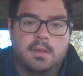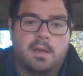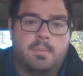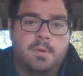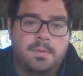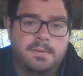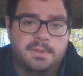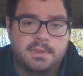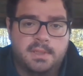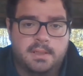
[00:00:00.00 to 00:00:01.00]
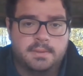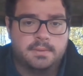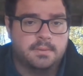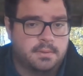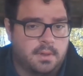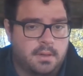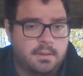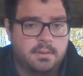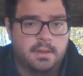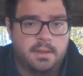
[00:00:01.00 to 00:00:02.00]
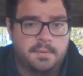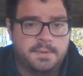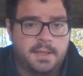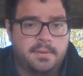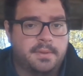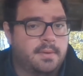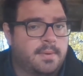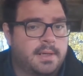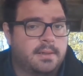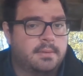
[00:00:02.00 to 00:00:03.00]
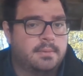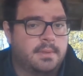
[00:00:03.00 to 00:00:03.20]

Now both those insects start their life cycle in the water